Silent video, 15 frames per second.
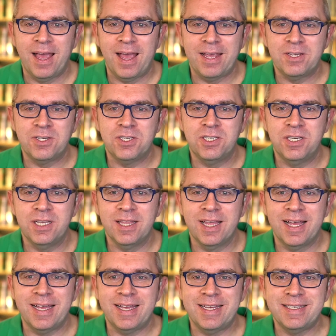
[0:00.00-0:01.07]

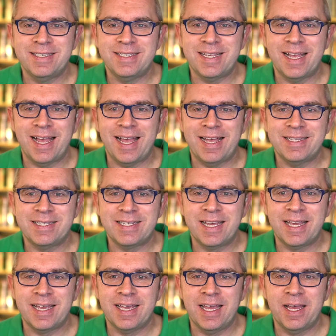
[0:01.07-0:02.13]
Sheila is
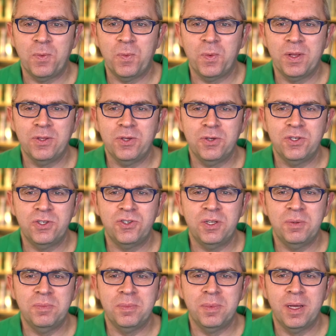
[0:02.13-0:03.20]
asking, will you
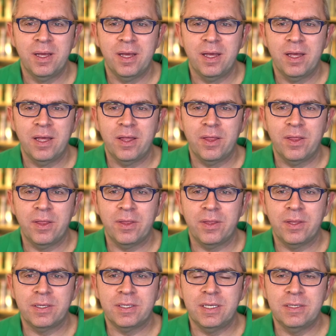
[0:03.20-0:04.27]
stream
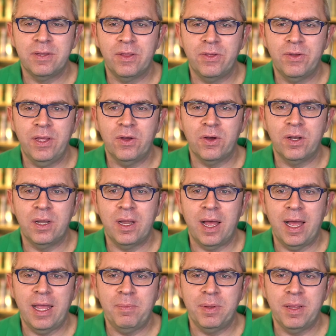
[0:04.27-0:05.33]
Season 3 on
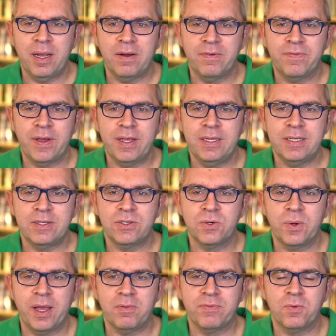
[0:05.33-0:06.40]
iPlayer? Find it
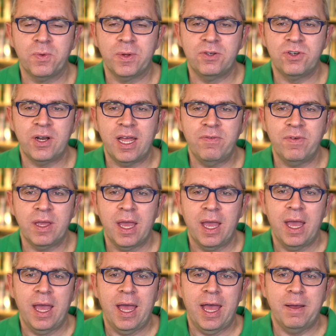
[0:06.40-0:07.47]
so helpful when driving.
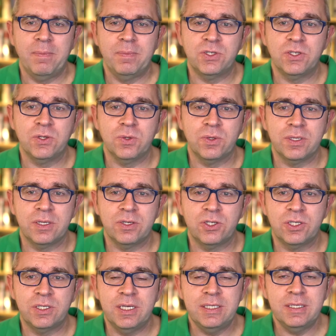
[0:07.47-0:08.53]
So
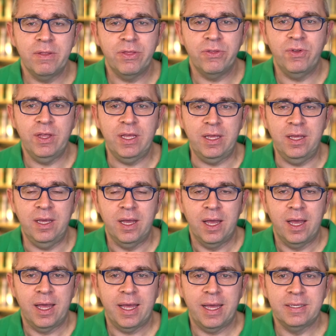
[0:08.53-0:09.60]
Season 3
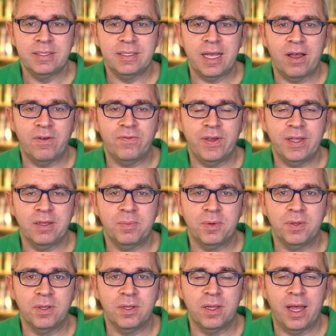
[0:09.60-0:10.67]
is
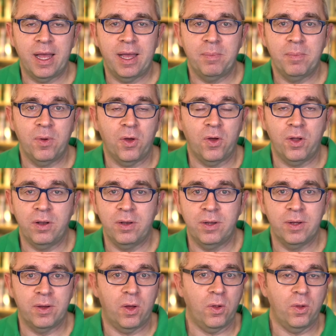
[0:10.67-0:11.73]
available
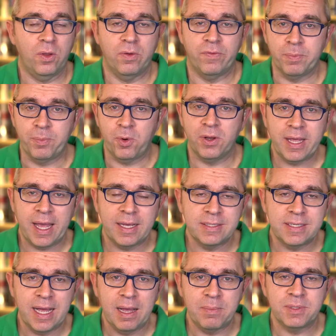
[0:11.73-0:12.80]
on all of the
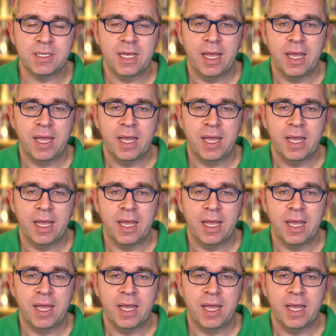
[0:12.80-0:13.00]
podcast apps.